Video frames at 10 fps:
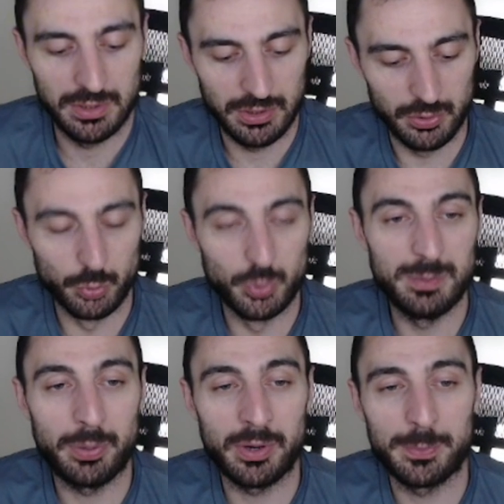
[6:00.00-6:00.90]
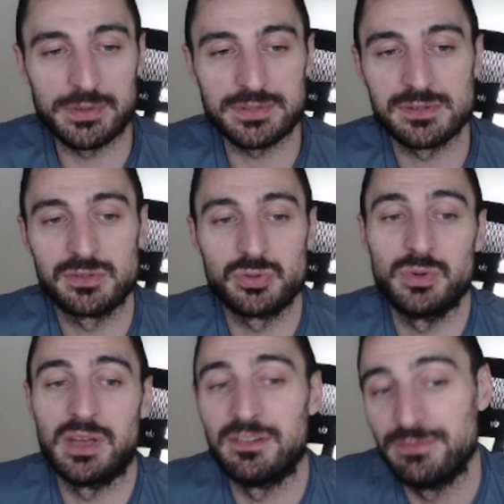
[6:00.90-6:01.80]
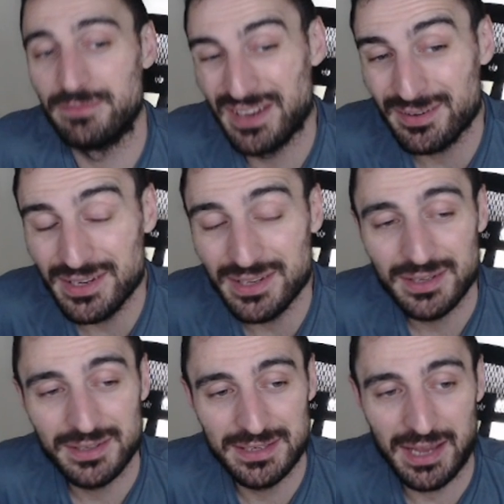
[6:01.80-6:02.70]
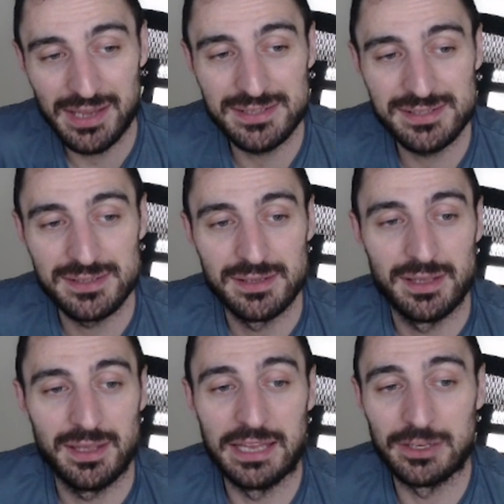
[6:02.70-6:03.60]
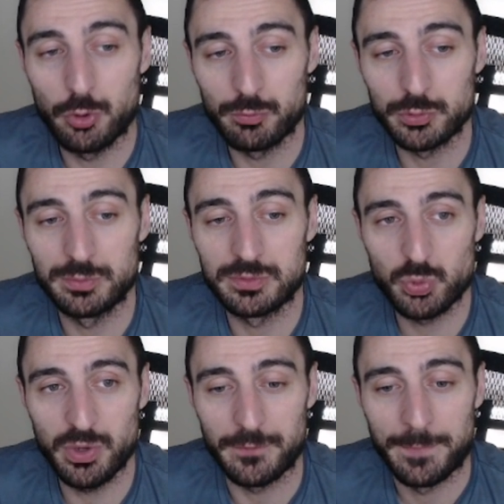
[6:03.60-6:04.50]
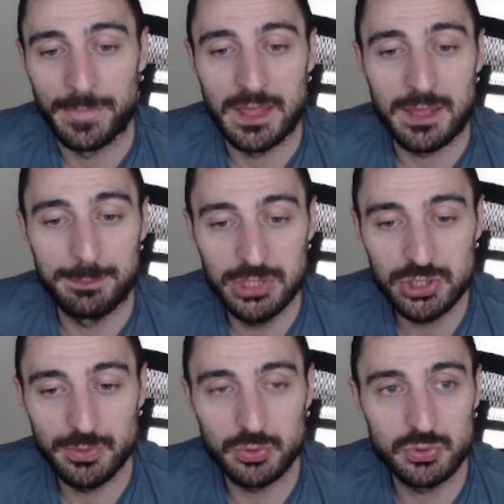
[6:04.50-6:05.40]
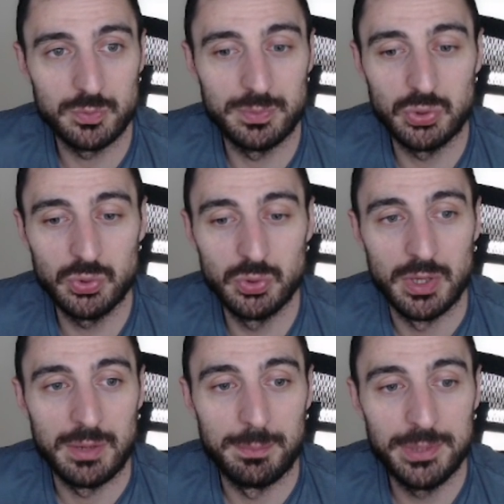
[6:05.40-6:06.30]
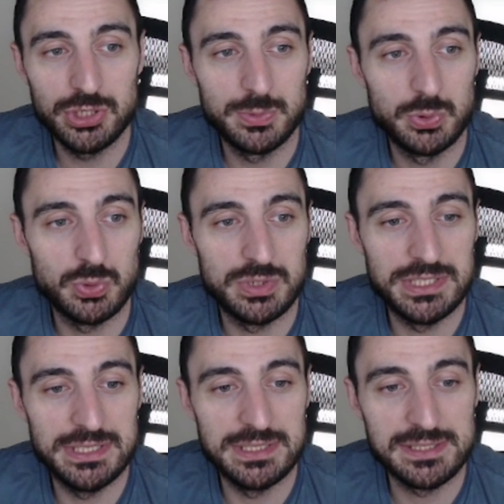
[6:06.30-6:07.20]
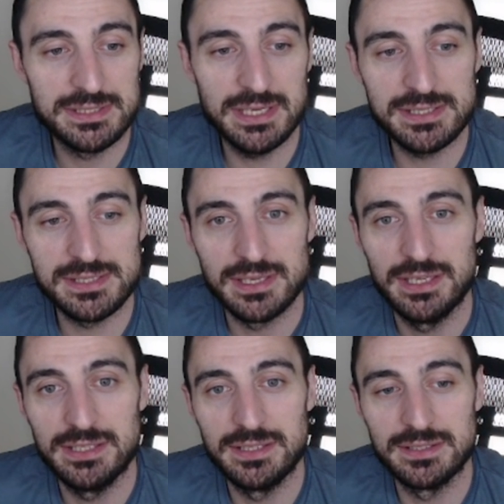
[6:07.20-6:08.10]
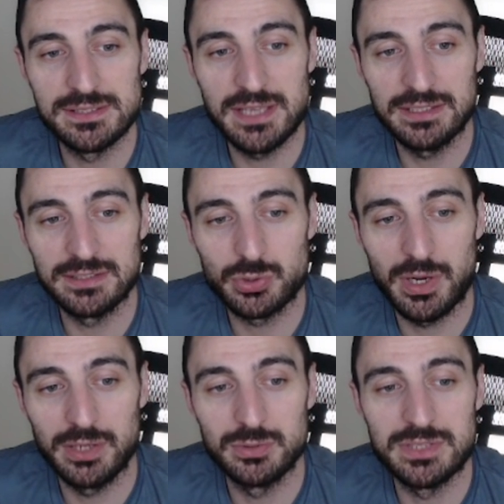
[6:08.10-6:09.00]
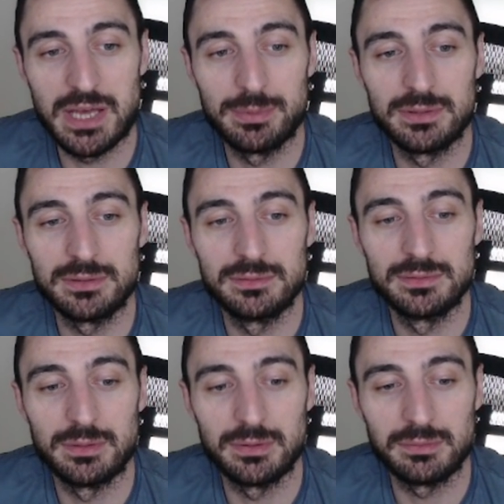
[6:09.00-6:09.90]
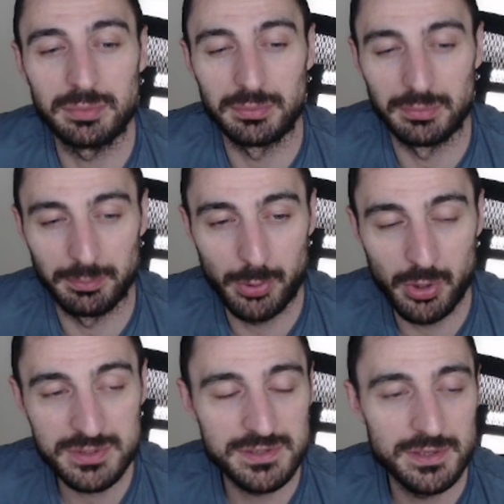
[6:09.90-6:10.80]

repurposed to a very nice and comfortable square. Bishop goes to B2, bishop to D6, hitting this knight and trying to double the pawns.